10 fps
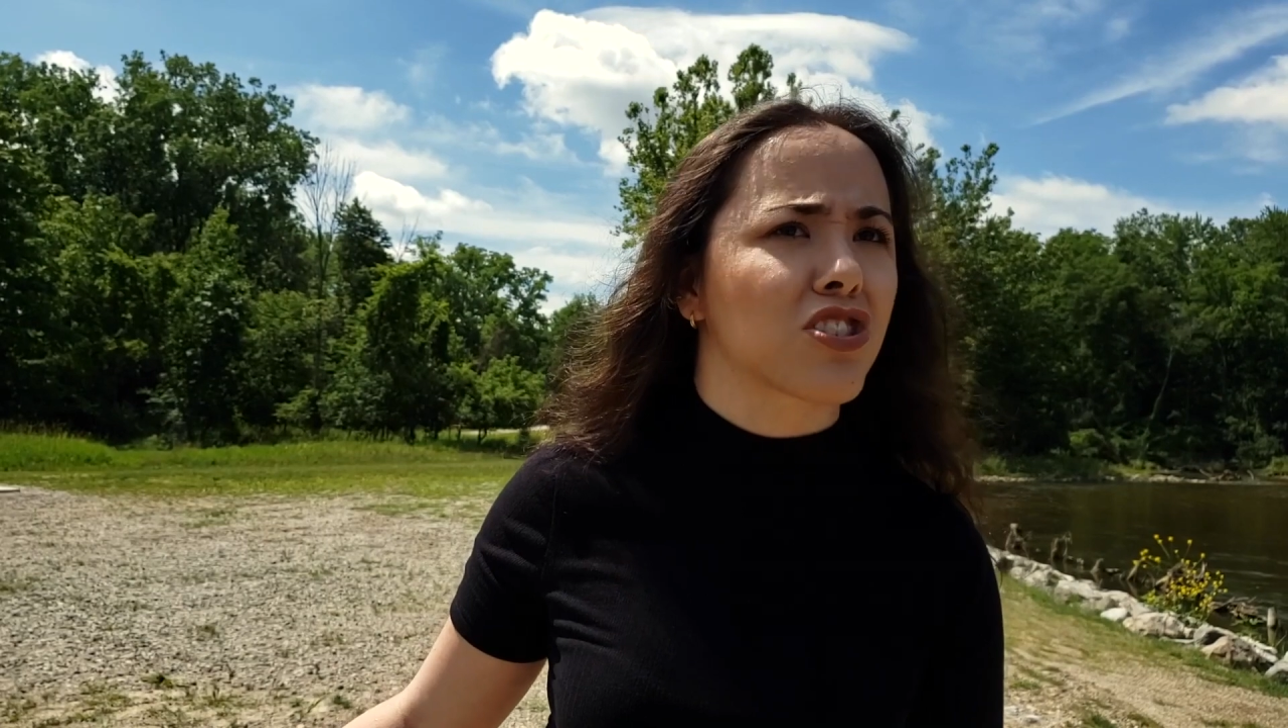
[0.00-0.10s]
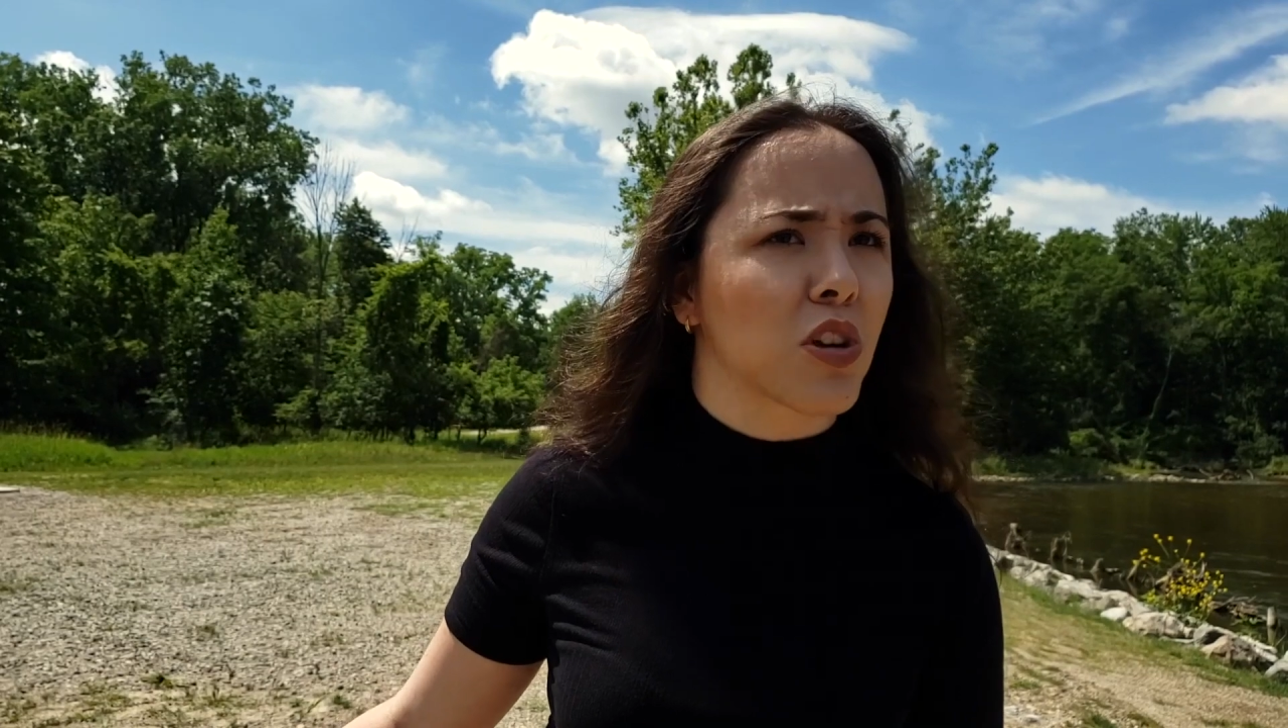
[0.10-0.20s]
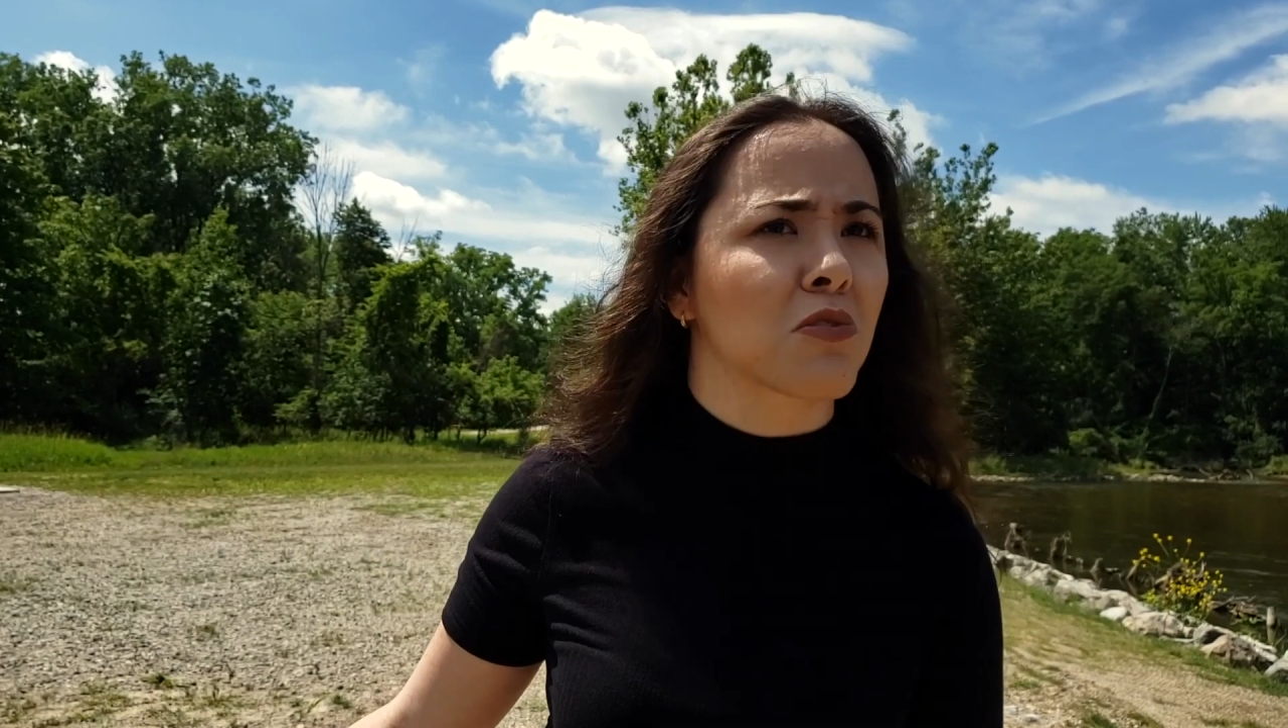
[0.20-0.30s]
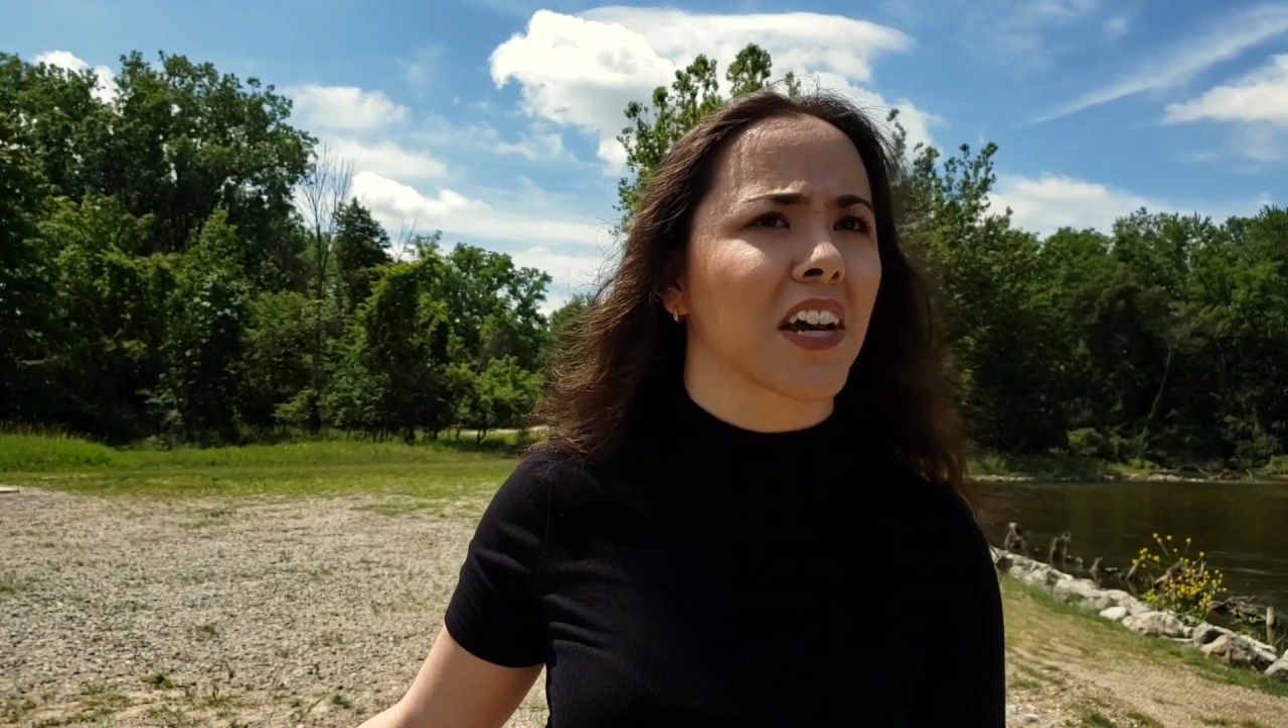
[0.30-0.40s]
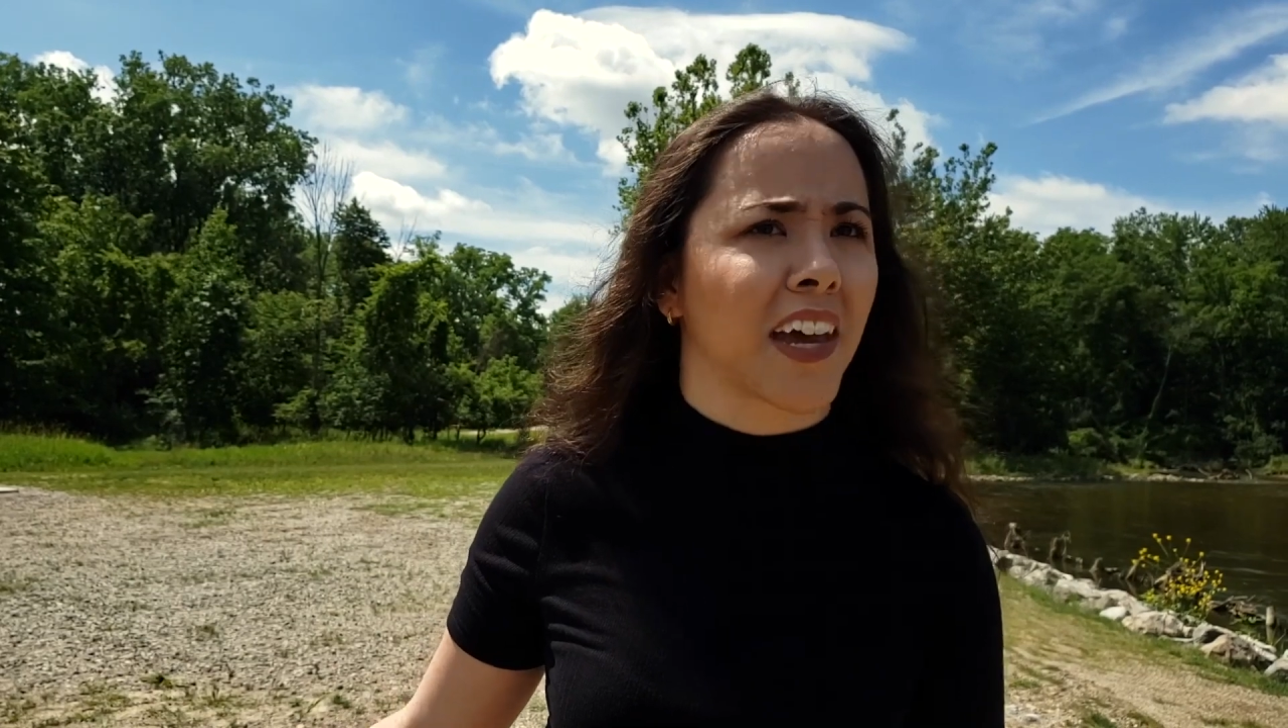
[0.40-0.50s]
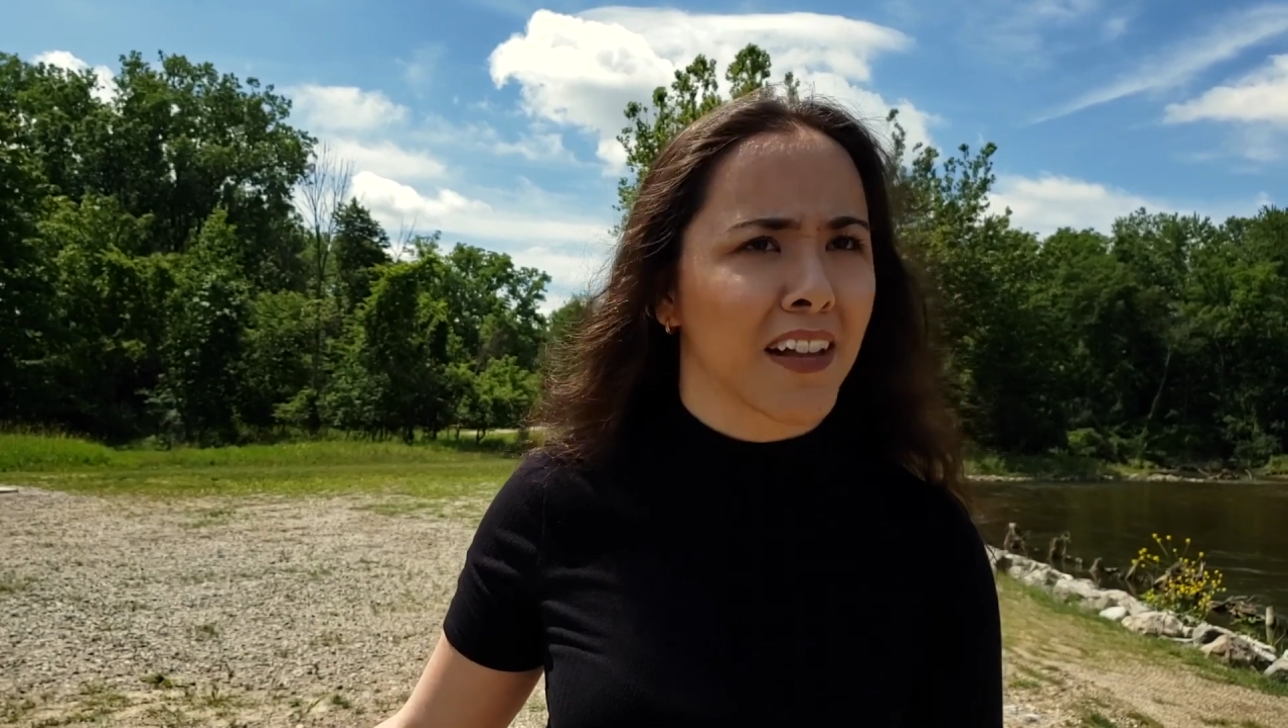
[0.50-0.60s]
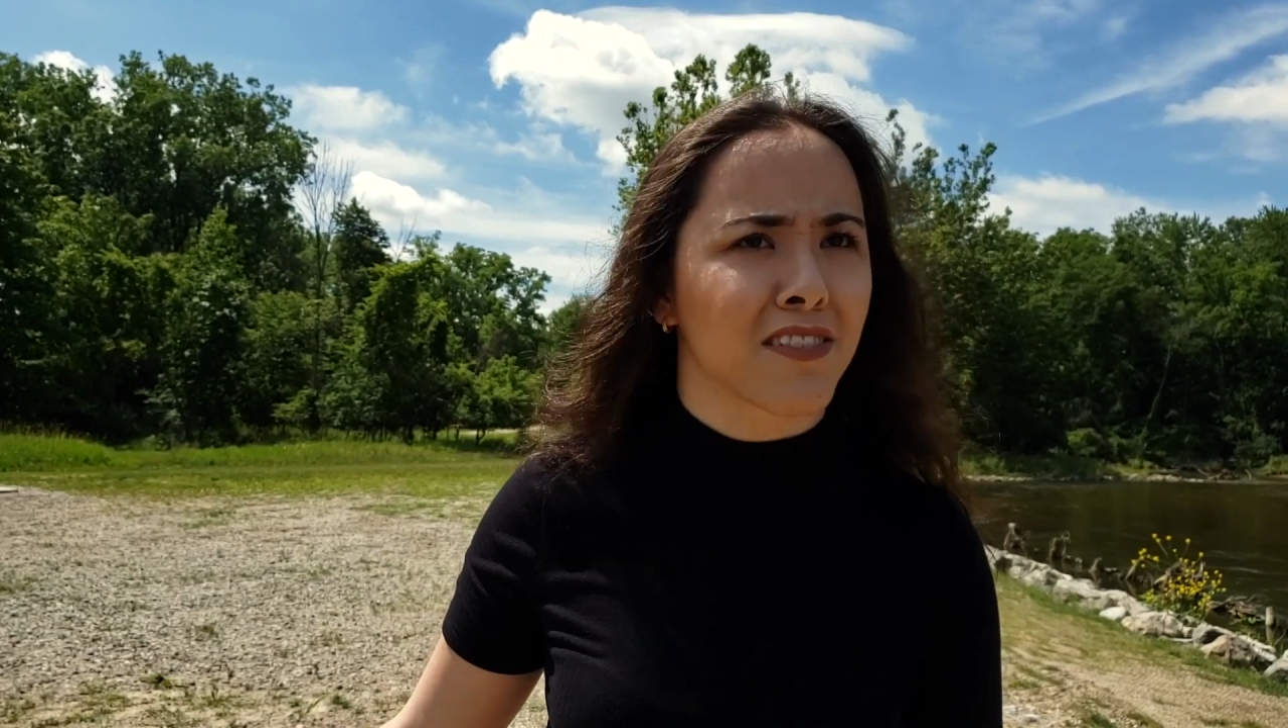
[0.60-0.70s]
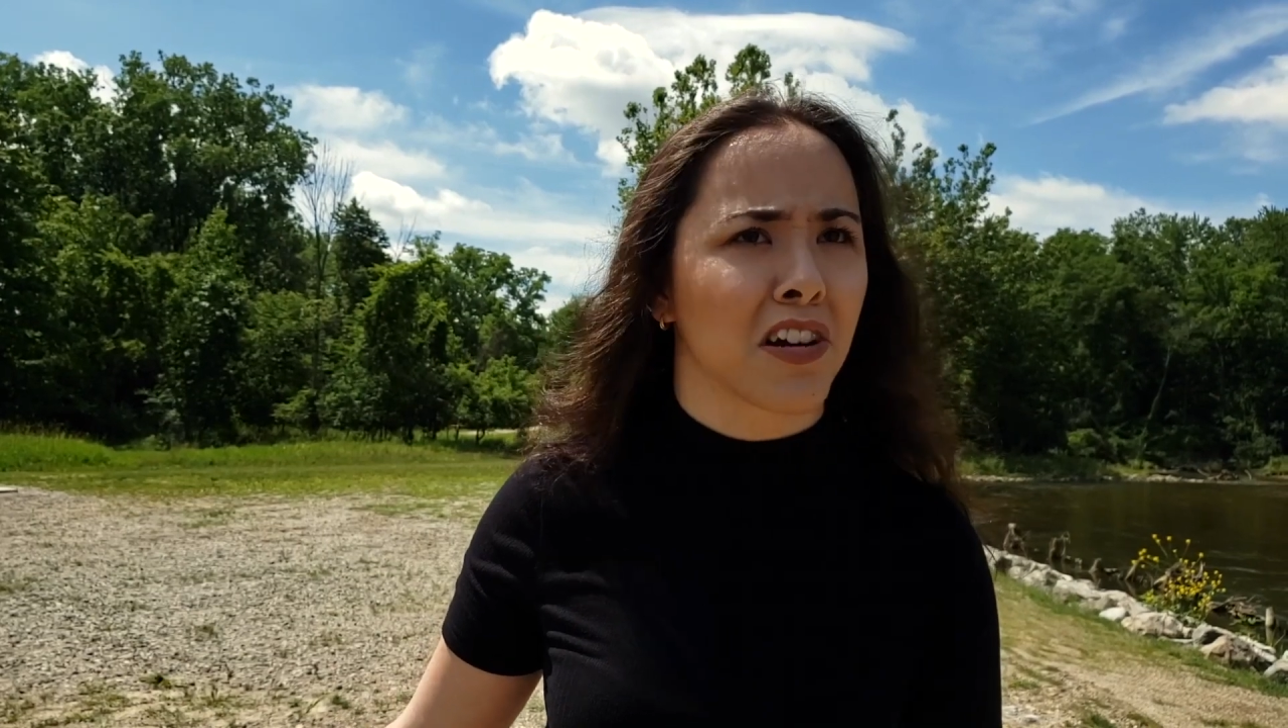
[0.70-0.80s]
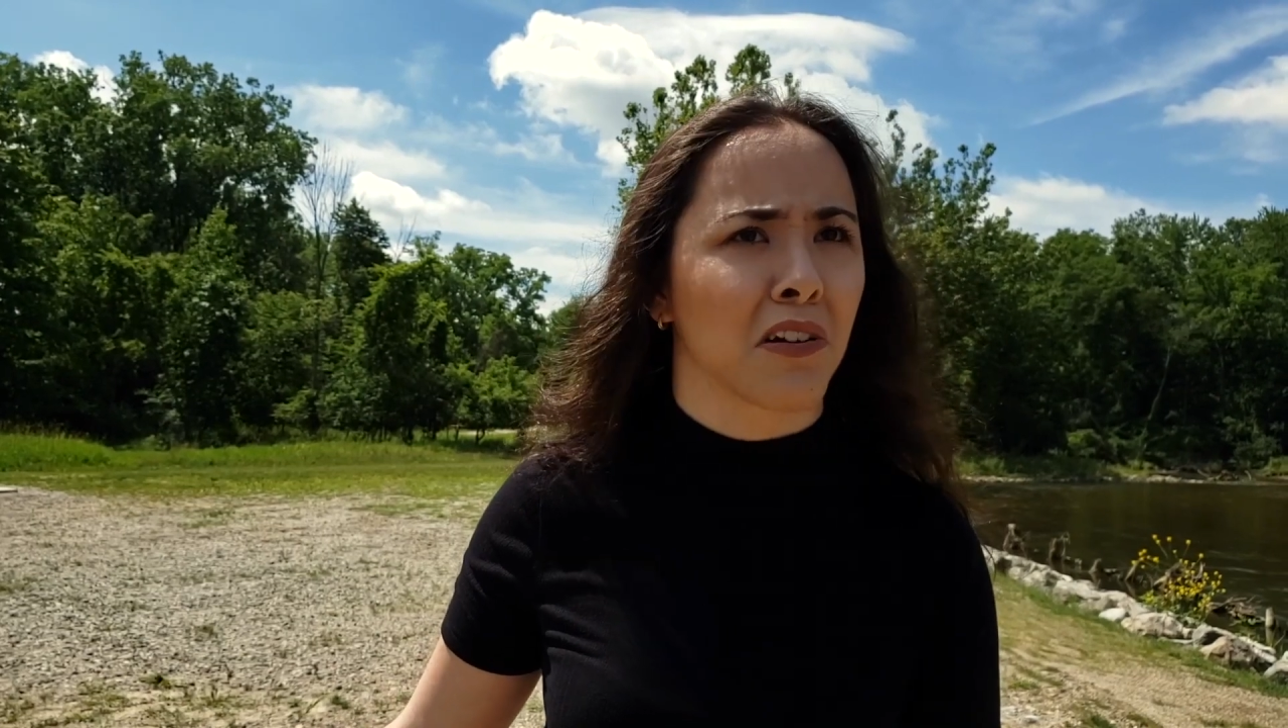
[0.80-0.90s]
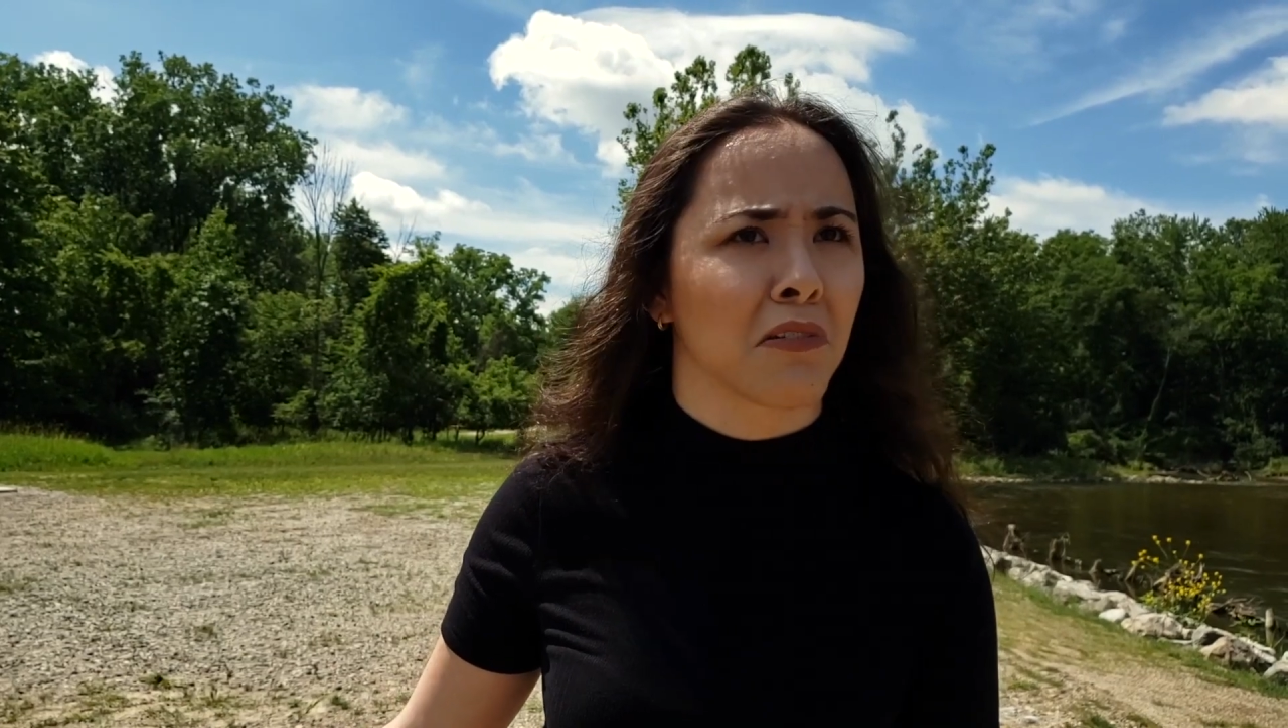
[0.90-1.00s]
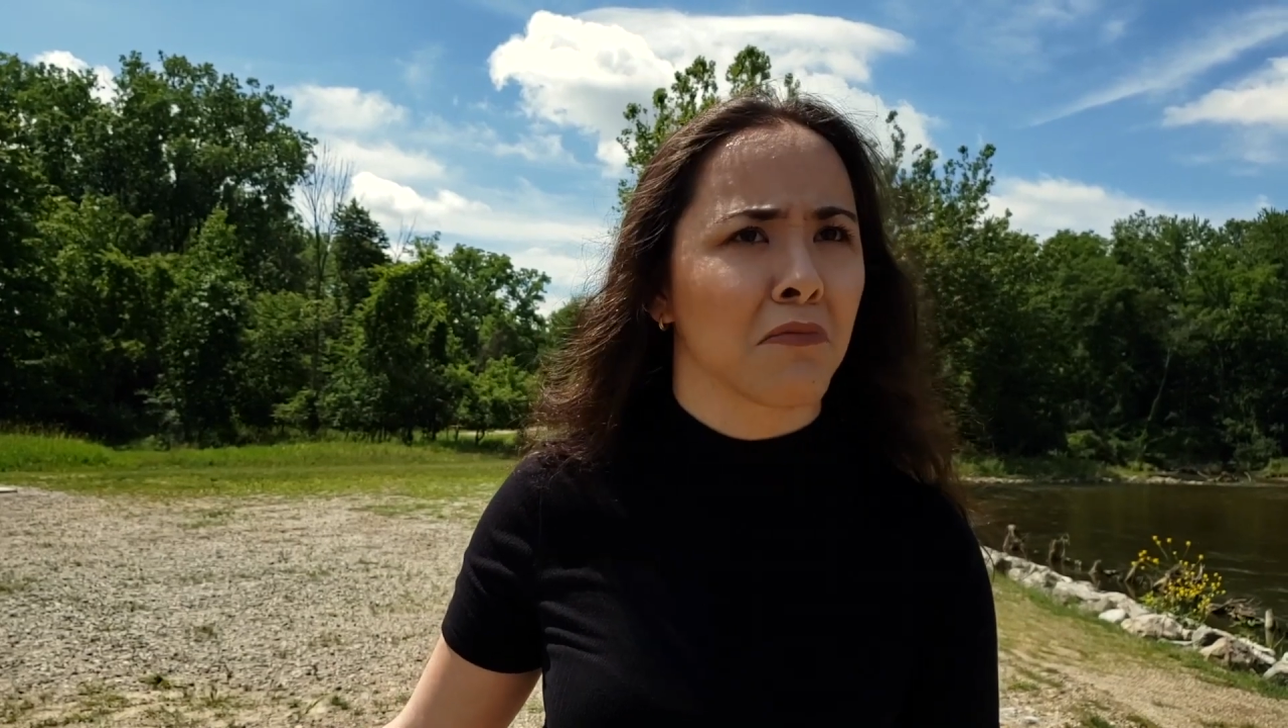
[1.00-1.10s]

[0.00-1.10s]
suit against her.